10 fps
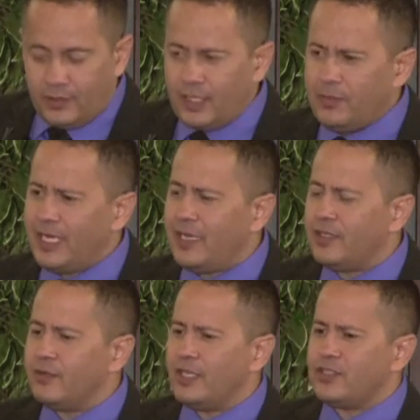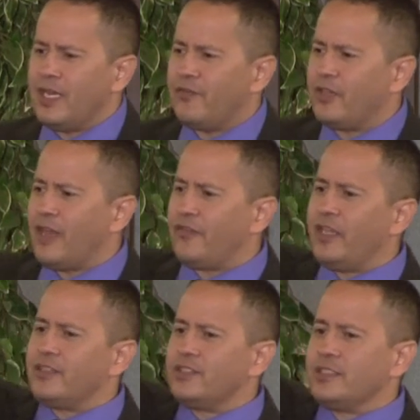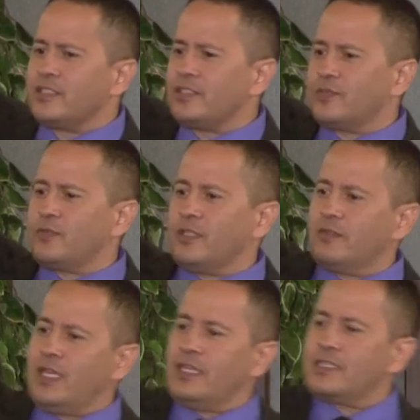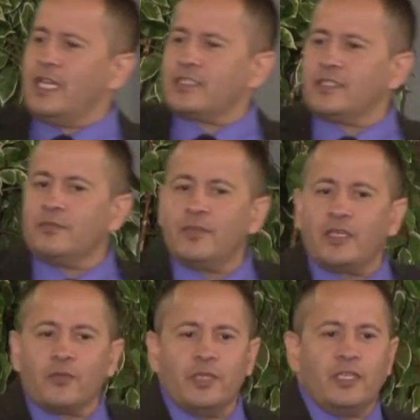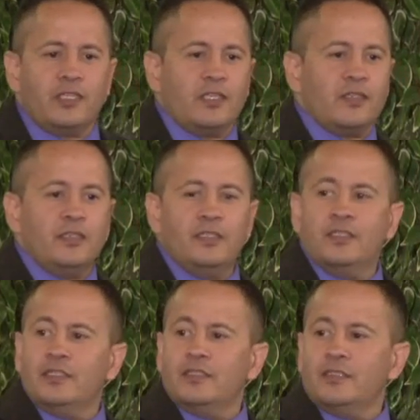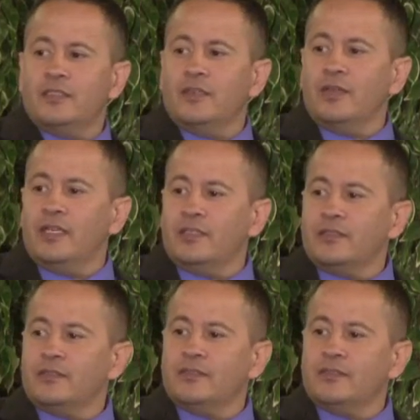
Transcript: Anybody, uh, raise your hand if you got faith in Jesus. Let's just kind of test it and make it real here. All right.